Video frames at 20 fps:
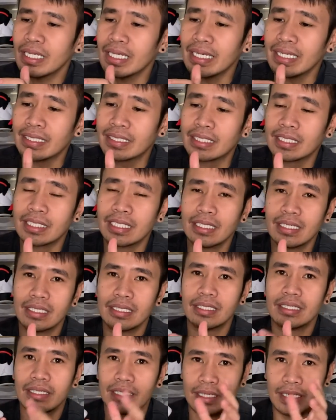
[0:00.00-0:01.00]

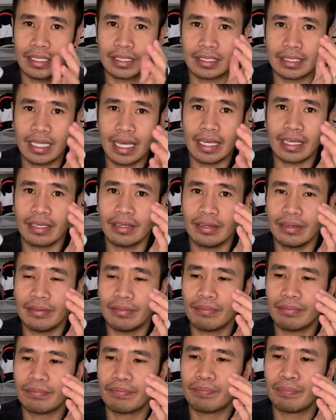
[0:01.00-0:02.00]
it's like
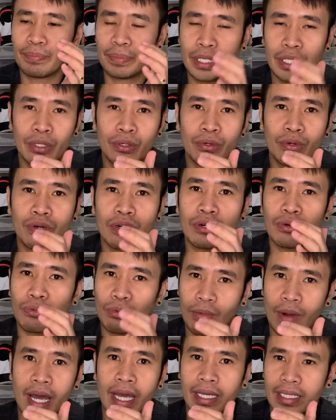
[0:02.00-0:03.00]
pure
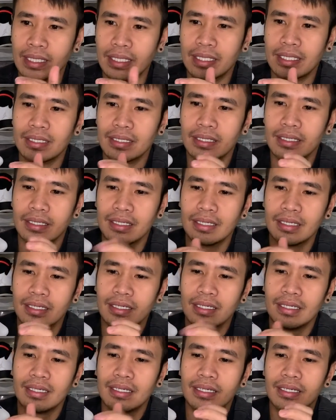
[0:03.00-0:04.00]
white,
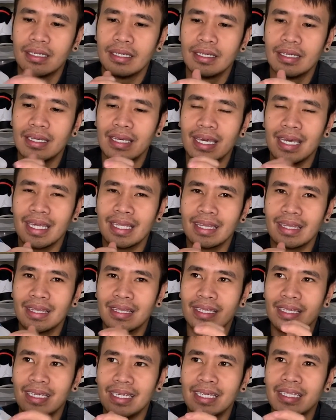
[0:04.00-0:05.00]

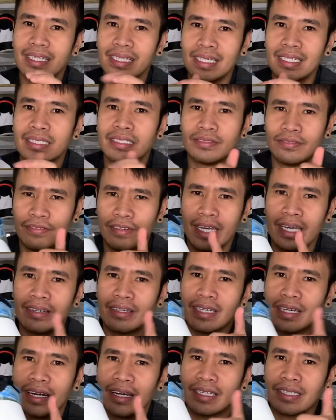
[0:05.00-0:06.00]
and it is
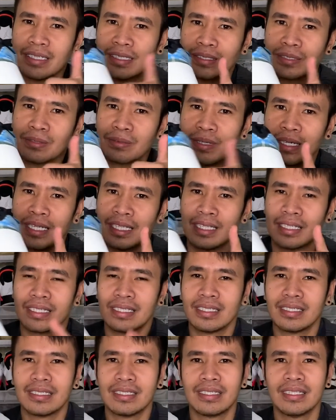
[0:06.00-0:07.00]
very hard as well.
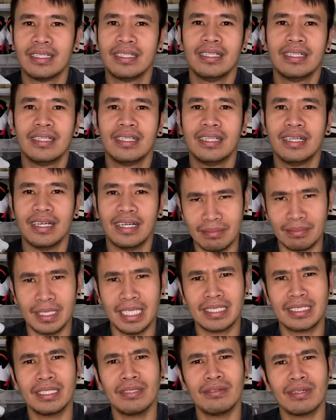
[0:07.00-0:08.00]

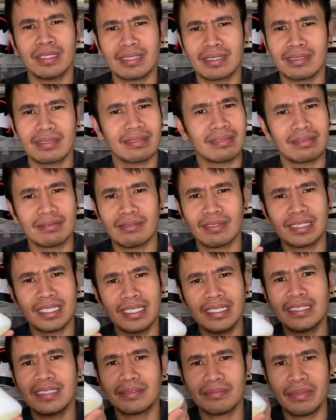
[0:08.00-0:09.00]
Let's see what
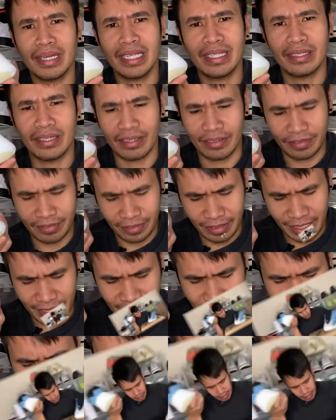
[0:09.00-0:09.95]
is it made of really.